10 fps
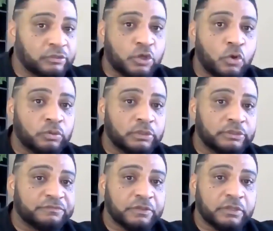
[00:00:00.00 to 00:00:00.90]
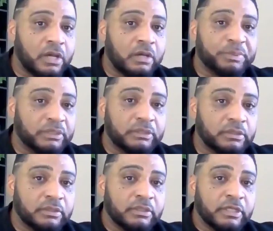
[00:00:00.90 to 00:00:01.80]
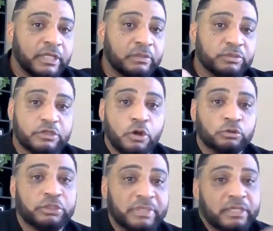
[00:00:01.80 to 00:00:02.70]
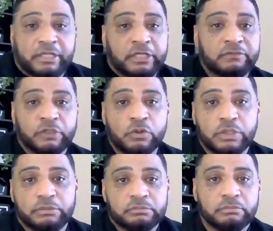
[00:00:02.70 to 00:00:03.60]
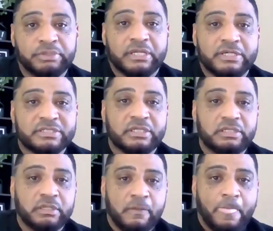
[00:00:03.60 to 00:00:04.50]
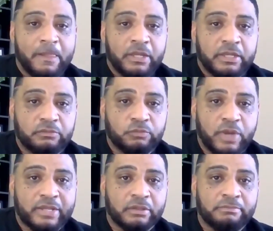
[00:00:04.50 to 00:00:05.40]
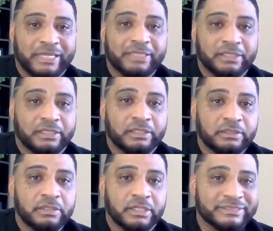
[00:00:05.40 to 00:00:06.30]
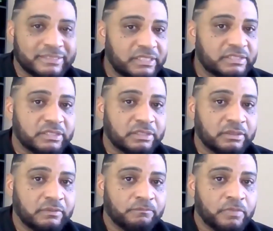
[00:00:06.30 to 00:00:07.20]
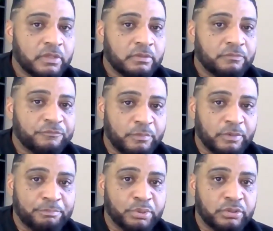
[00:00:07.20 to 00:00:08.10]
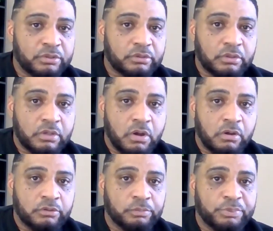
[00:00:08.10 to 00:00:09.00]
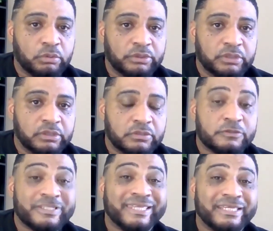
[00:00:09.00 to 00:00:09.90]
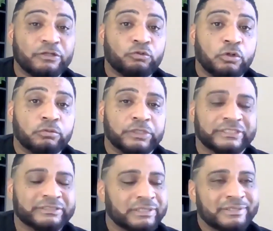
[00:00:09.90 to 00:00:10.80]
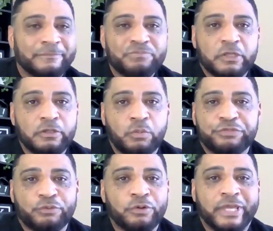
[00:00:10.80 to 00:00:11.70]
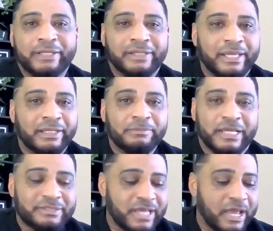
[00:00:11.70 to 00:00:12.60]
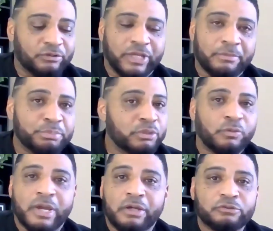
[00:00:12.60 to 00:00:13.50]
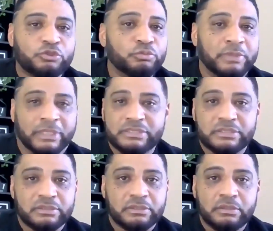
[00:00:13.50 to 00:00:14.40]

a totally different company, he was coaching me and didn't even know it, because he recommended a teaching from a book called Napoleon Hill's Think and Grow Rich. Y'all, we throw that name, that title, that book around too much.